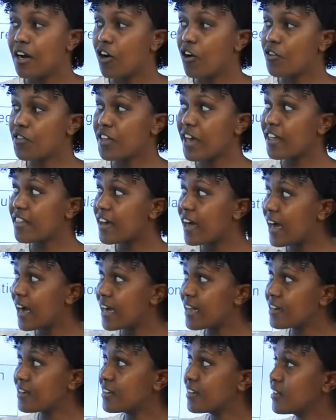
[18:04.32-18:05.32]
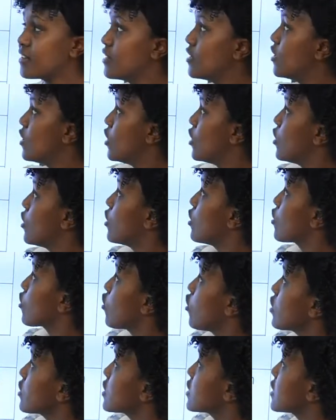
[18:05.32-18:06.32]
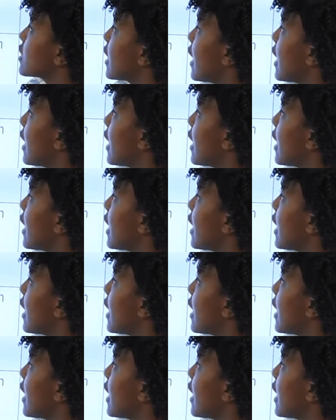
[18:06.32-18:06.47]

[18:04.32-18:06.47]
On the other hand, cost